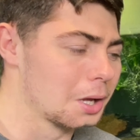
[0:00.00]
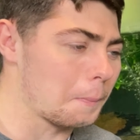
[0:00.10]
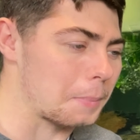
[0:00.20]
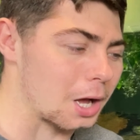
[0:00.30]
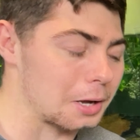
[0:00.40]

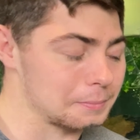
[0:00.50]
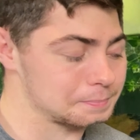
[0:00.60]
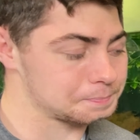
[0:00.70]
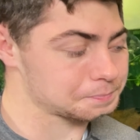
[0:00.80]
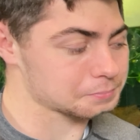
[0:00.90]
But
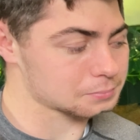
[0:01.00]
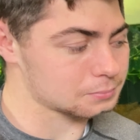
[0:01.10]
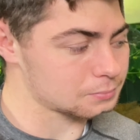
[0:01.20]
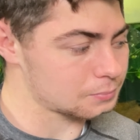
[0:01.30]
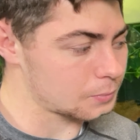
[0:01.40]

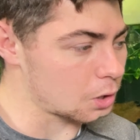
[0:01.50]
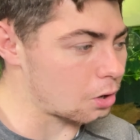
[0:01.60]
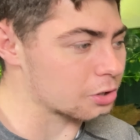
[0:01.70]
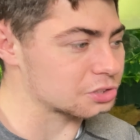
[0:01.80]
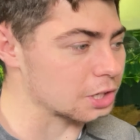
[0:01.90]

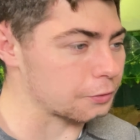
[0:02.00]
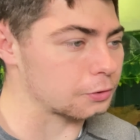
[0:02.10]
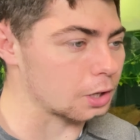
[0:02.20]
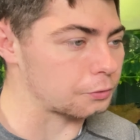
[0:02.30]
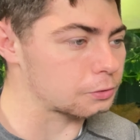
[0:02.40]
honestly,
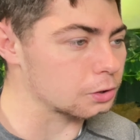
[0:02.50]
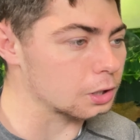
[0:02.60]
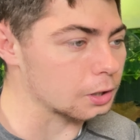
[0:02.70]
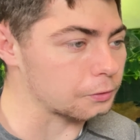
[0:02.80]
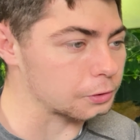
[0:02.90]

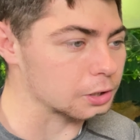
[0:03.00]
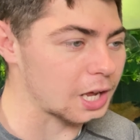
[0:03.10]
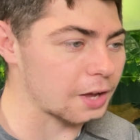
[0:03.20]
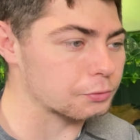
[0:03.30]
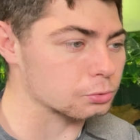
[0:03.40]
if you can
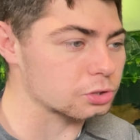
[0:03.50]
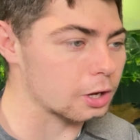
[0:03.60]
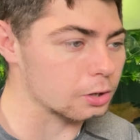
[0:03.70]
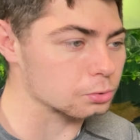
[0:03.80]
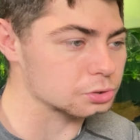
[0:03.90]
have your
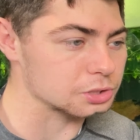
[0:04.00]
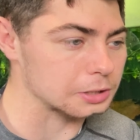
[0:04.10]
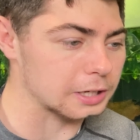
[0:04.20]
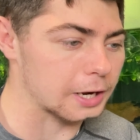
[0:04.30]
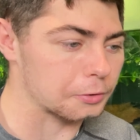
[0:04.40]
turtles in
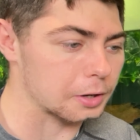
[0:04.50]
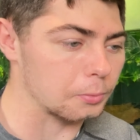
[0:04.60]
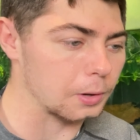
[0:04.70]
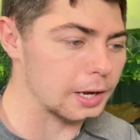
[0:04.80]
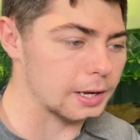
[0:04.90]
an area
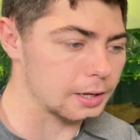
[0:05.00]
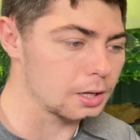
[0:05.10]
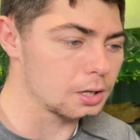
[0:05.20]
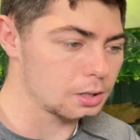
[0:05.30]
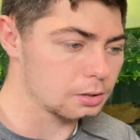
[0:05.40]
where
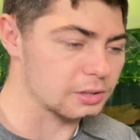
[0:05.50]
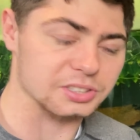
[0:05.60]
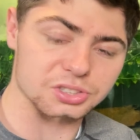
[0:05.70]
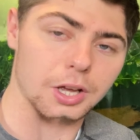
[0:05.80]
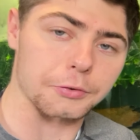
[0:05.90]
there's
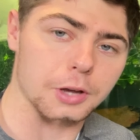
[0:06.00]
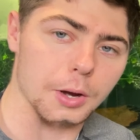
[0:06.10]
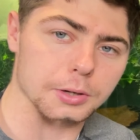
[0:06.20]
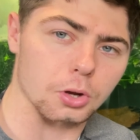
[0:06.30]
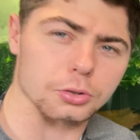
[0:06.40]
stuff
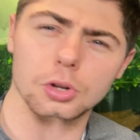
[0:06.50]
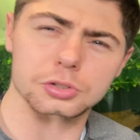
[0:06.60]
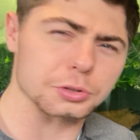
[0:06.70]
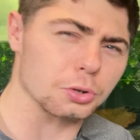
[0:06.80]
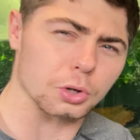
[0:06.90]
going on, not
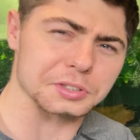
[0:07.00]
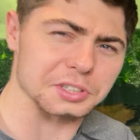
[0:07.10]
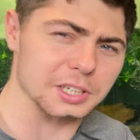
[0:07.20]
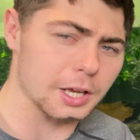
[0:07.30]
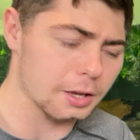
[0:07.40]
too
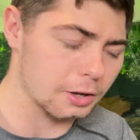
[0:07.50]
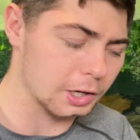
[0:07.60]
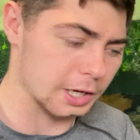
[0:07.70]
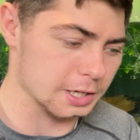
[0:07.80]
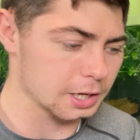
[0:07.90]
noisy,
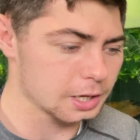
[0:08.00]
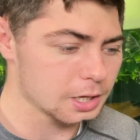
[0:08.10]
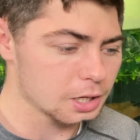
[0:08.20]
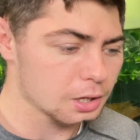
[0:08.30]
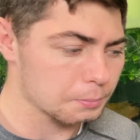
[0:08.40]
okay,
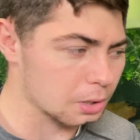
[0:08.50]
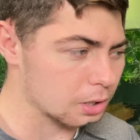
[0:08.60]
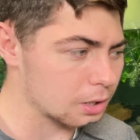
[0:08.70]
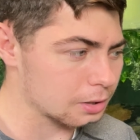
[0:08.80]
but